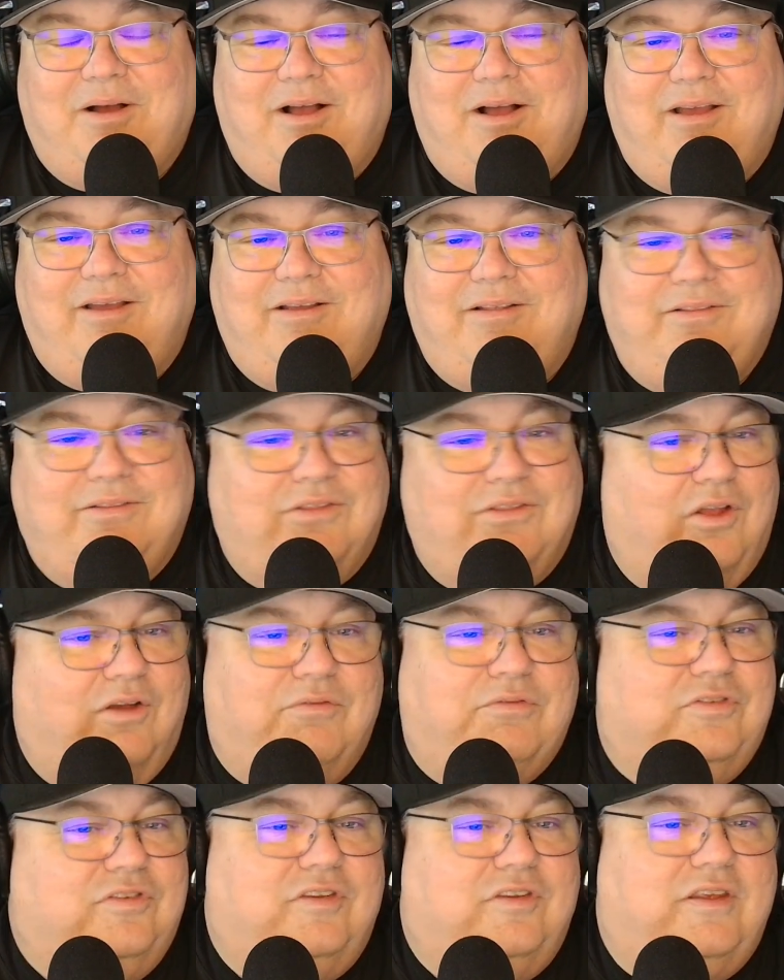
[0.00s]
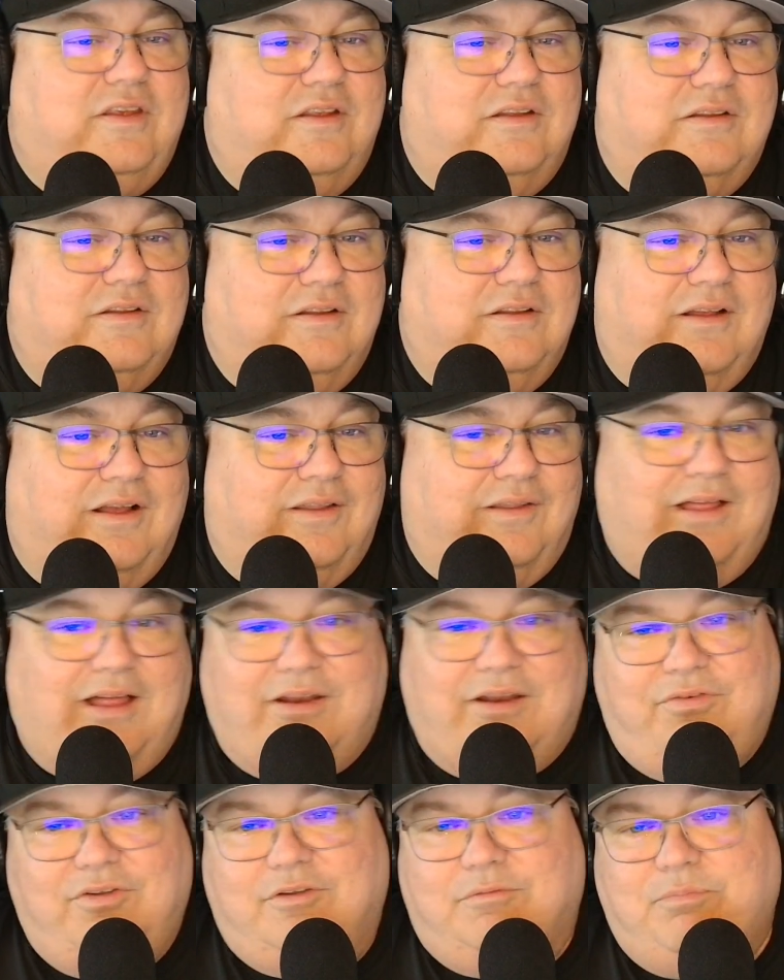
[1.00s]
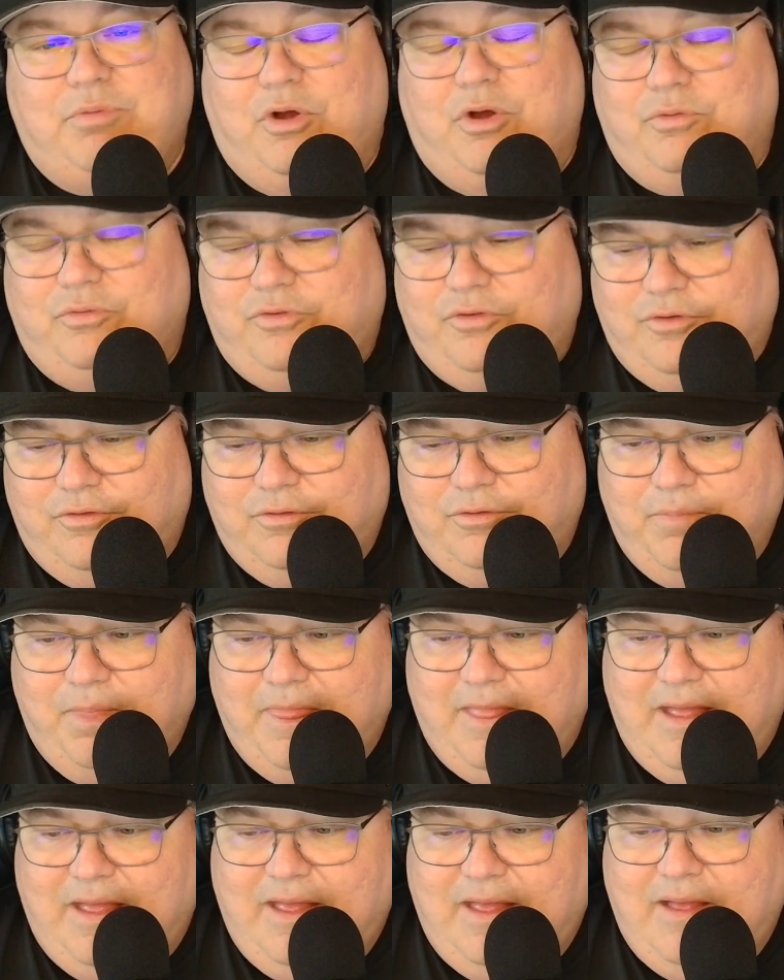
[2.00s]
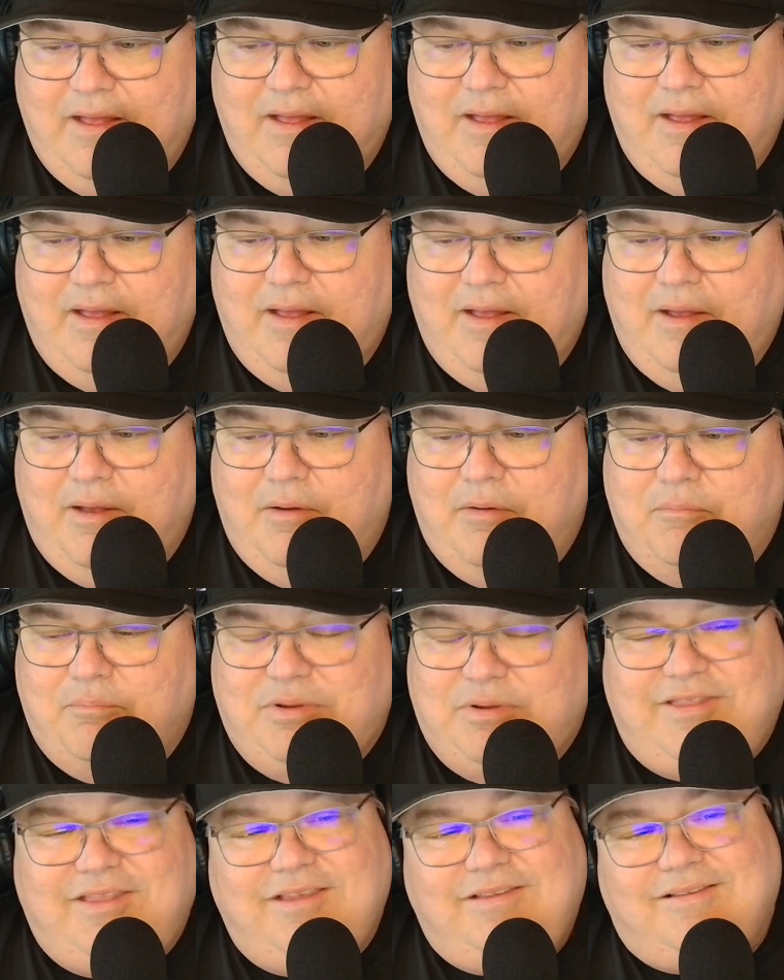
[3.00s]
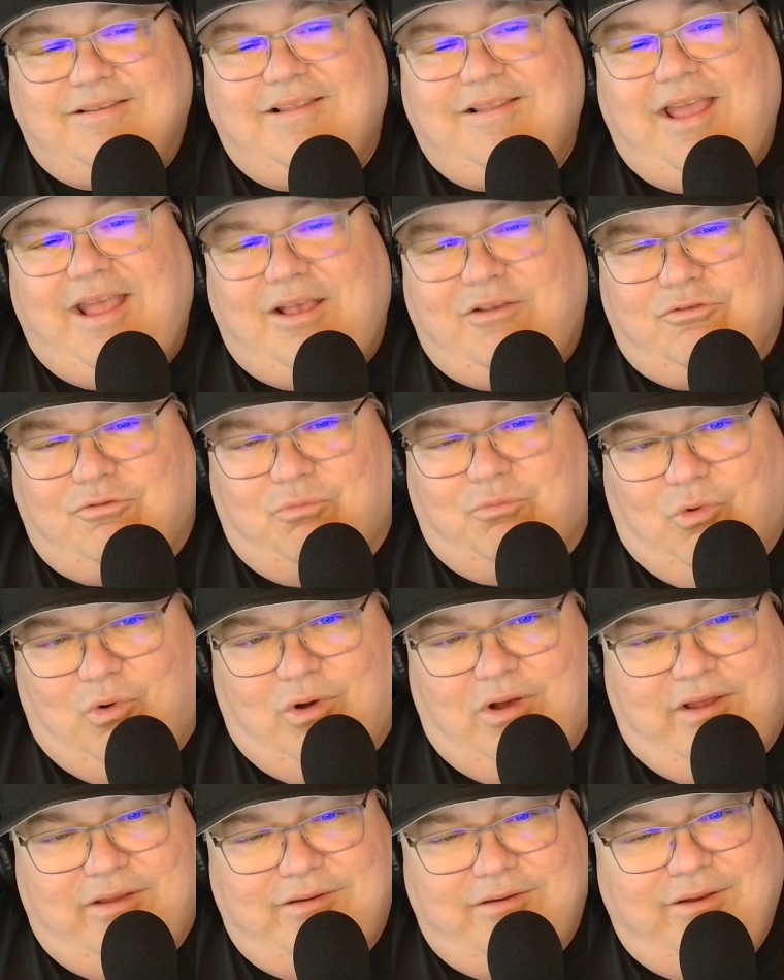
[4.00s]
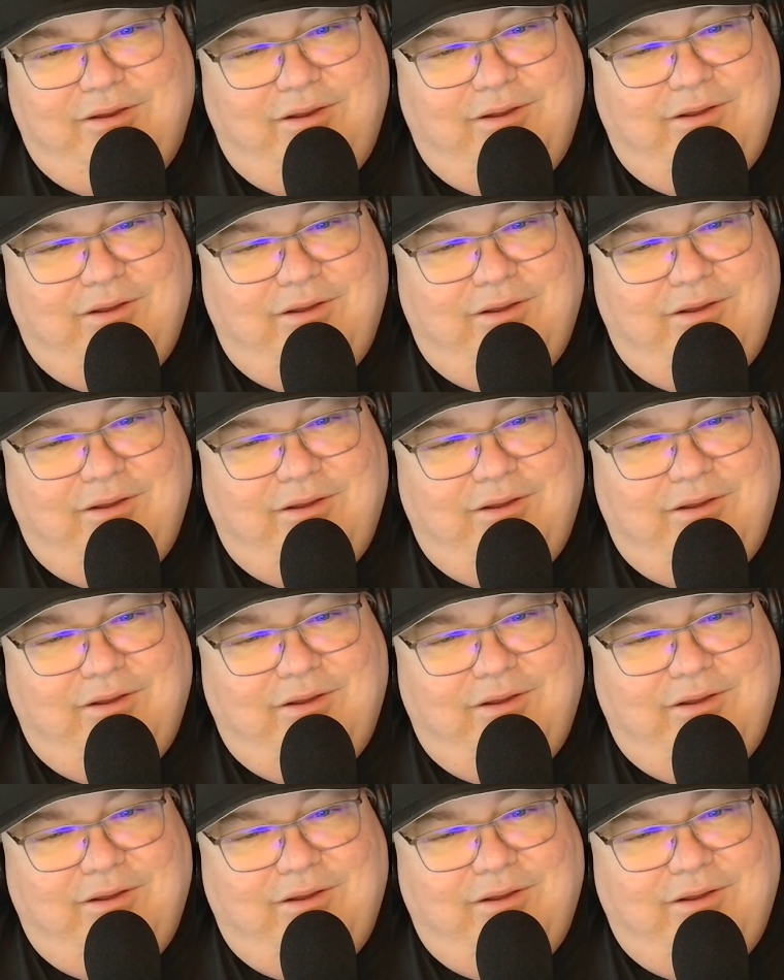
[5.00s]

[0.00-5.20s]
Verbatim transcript: I love seeing a lot of his posts. But this last one